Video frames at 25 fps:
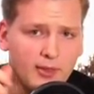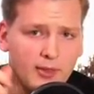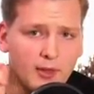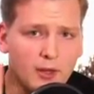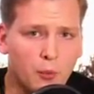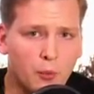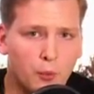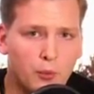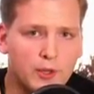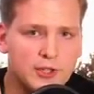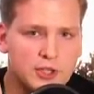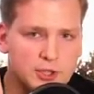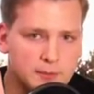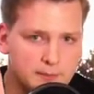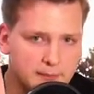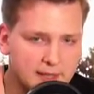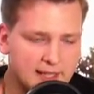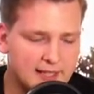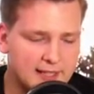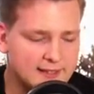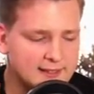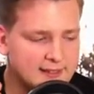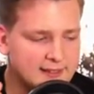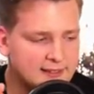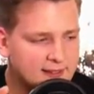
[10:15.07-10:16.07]
which
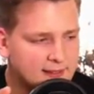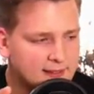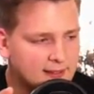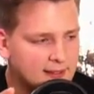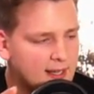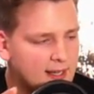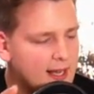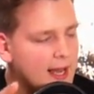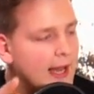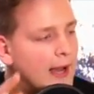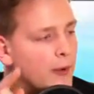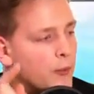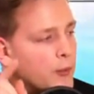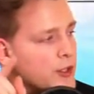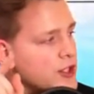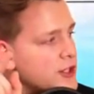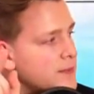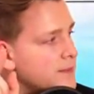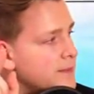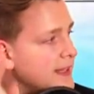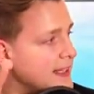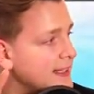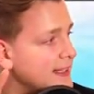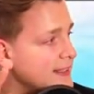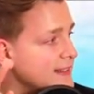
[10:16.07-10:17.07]
means which
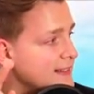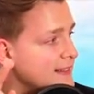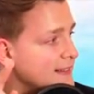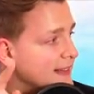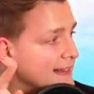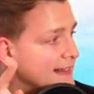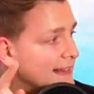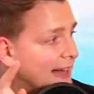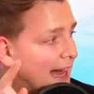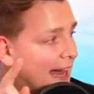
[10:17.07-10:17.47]
means that